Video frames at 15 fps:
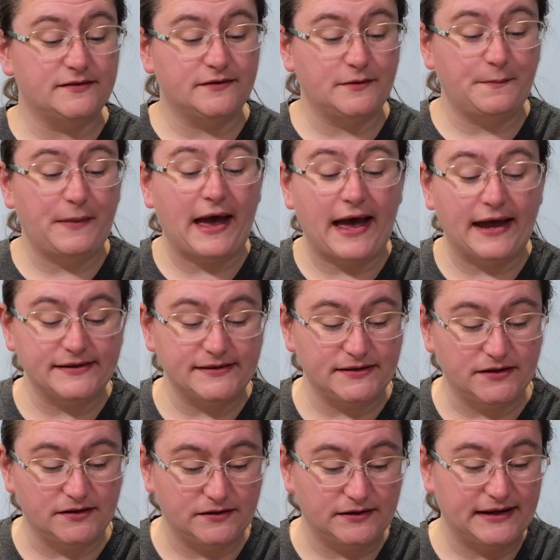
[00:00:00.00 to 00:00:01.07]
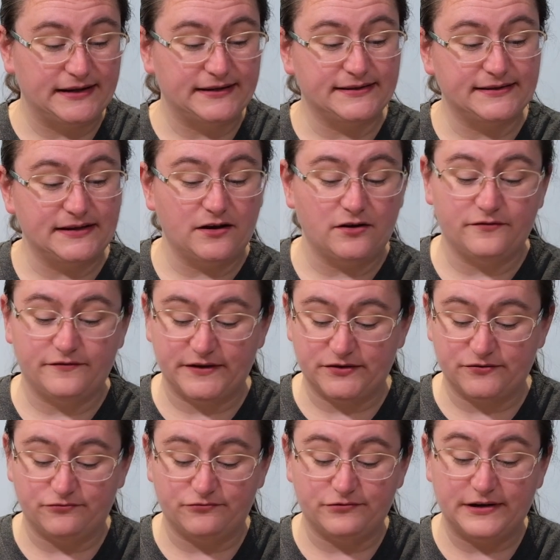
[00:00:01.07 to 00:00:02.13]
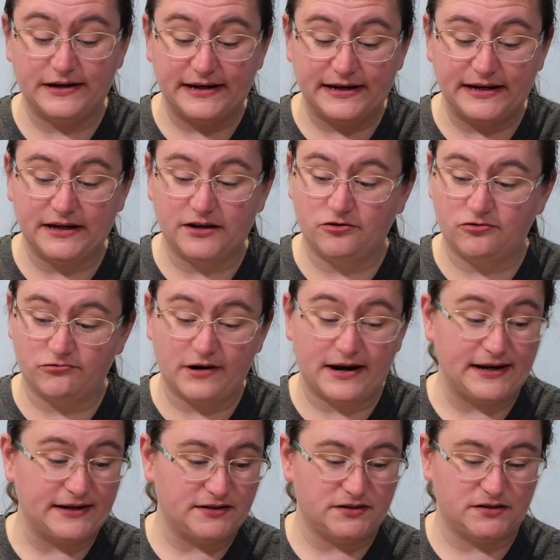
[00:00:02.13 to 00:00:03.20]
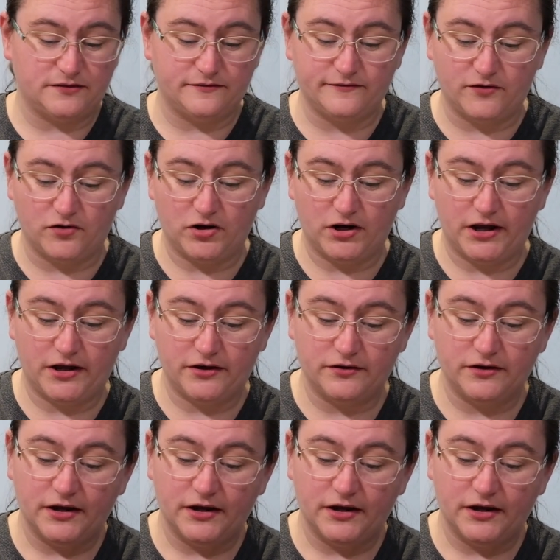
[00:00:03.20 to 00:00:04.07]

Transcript: the pattern itself is really great to follow.